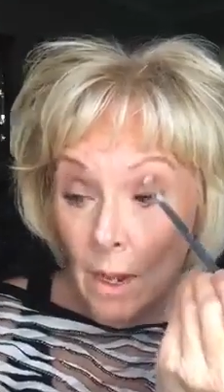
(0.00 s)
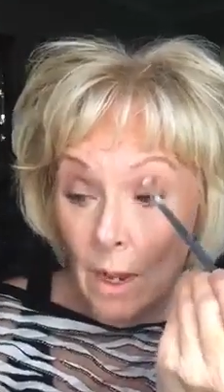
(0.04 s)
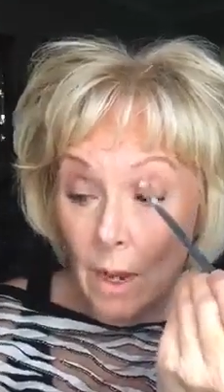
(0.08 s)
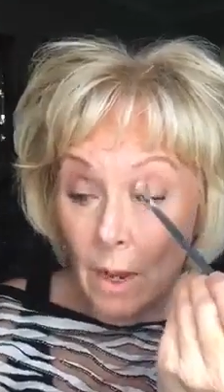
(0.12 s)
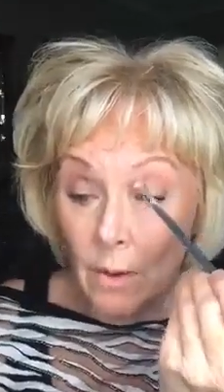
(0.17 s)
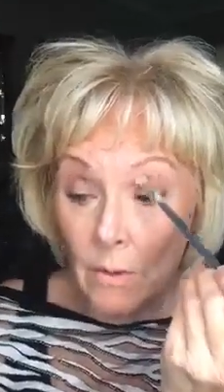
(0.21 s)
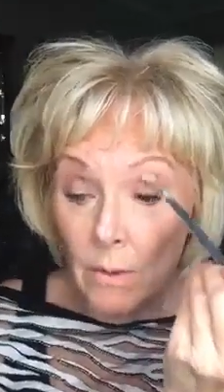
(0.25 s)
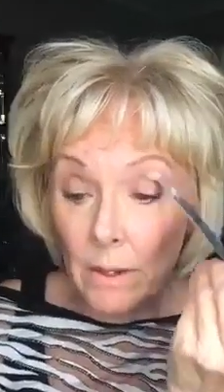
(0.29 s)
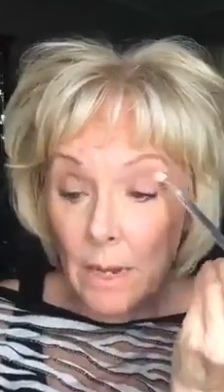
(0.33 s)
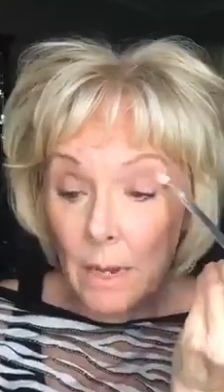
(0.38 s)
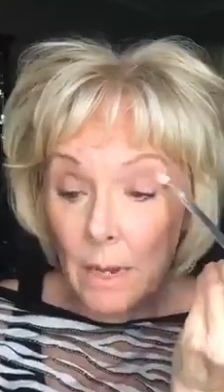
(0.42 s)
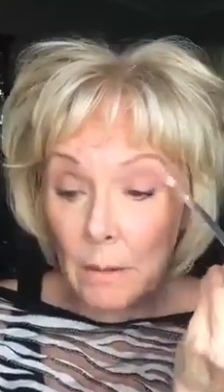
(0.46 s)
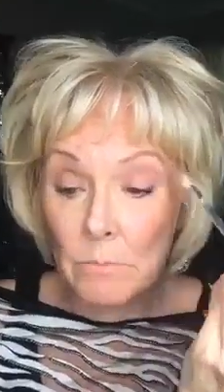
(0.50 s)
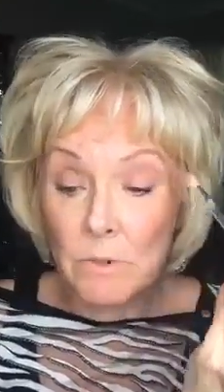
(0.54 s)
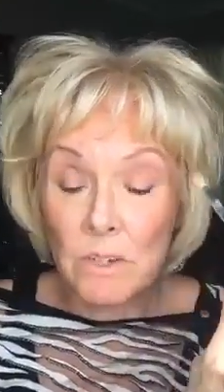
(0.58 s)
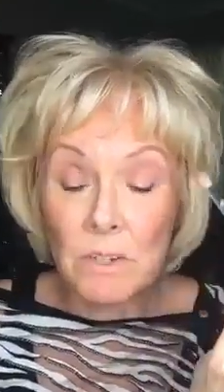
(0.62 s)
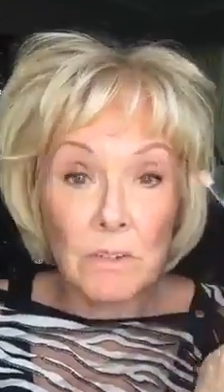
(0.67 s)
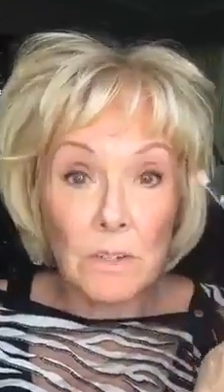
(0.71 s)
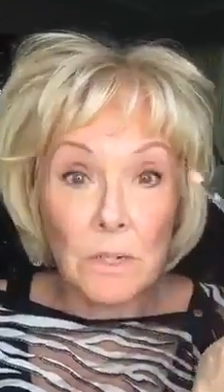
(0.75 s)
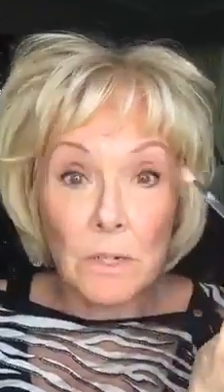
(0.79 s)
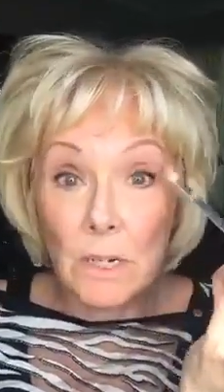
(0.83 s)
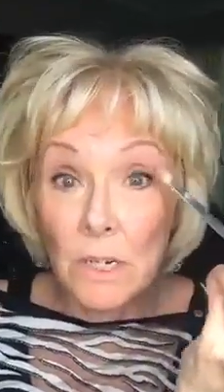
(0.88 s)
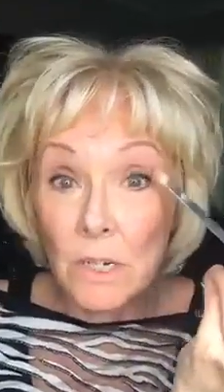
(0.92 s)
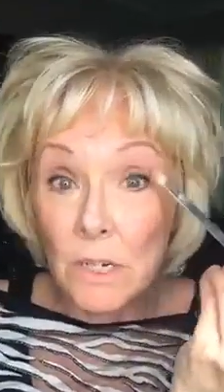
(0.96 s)
Okay, I'm
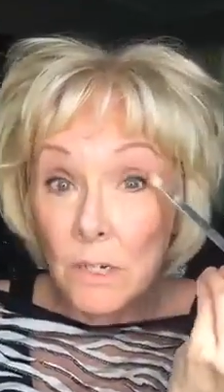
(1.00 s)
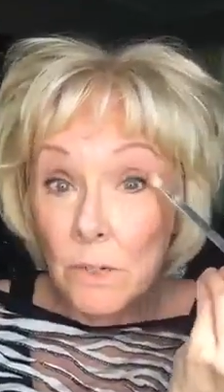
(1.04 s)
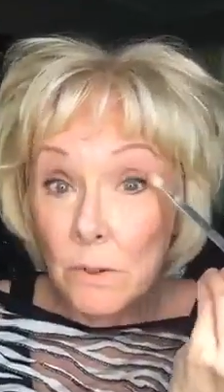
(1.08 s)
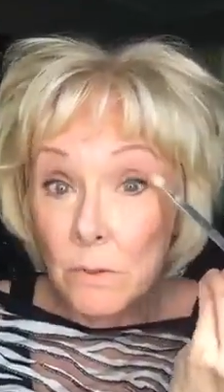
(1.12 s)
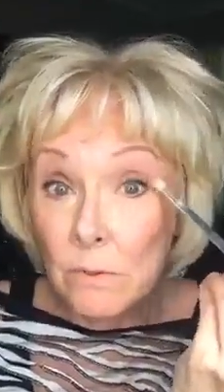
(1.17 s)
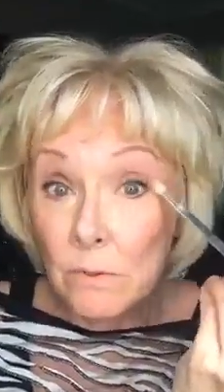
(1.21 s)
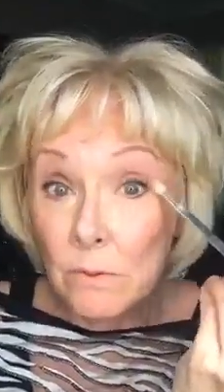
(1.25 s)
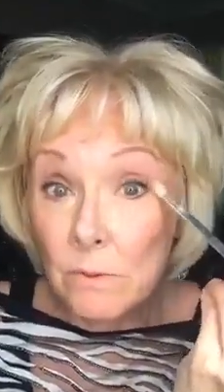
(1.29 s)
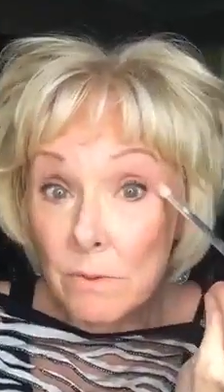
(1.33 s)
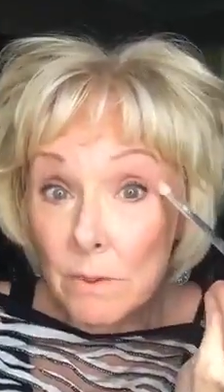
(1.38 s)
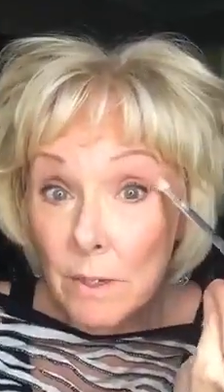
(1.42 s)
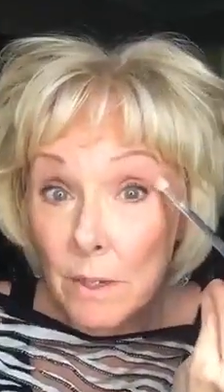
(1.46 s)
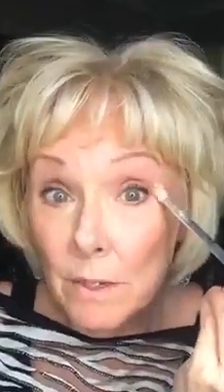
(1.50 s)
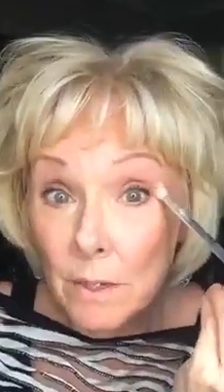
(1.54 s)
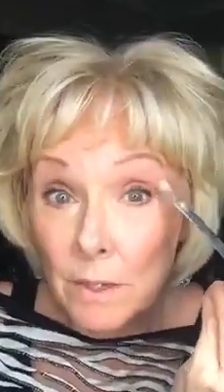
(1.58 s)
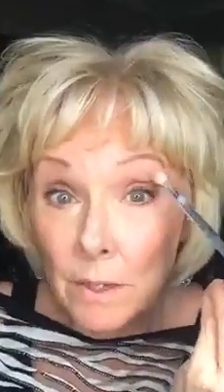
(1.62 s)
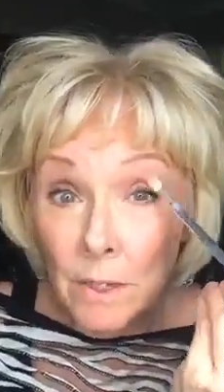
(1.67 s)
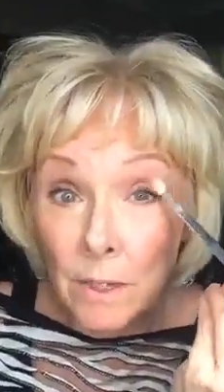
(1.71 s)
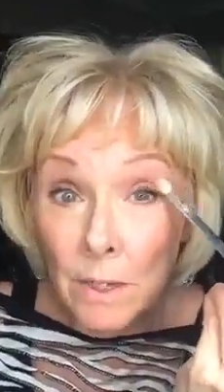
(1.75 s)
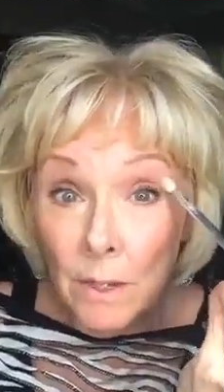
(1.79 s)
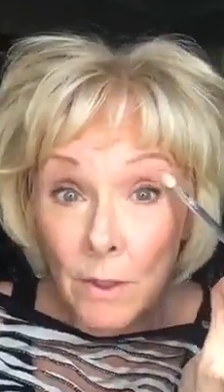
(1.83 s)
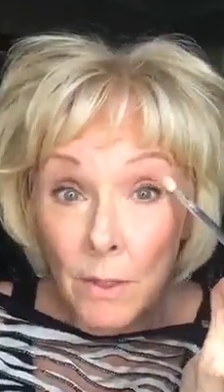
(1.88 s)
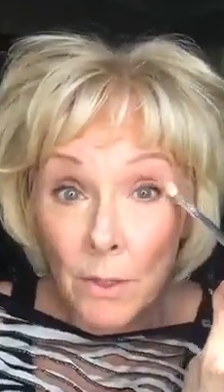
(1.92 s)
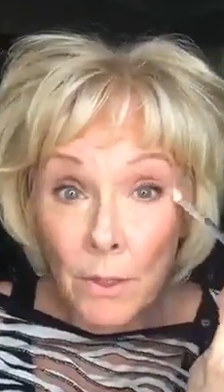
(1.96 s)
just going to use
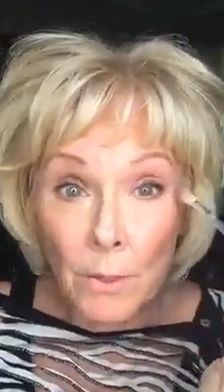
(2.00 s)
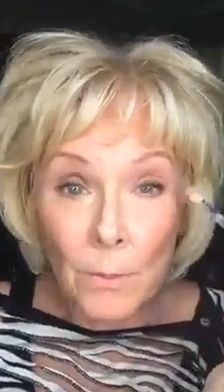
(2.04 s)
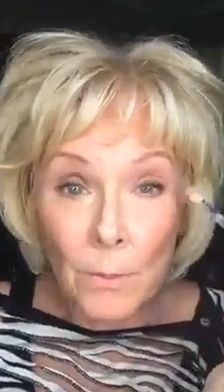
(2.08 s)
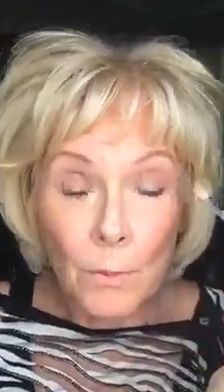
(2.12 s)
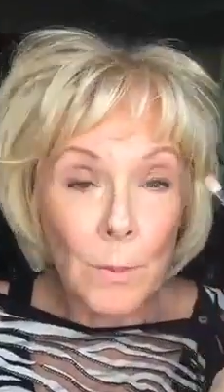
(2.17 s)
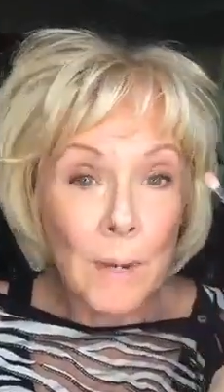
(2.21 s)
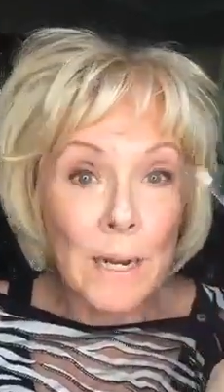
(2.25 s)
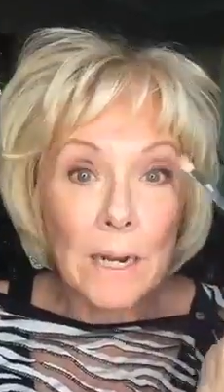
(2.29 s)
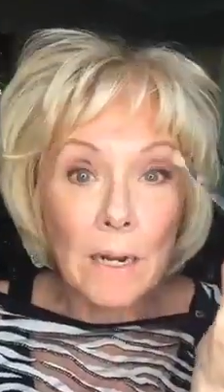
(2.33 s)
3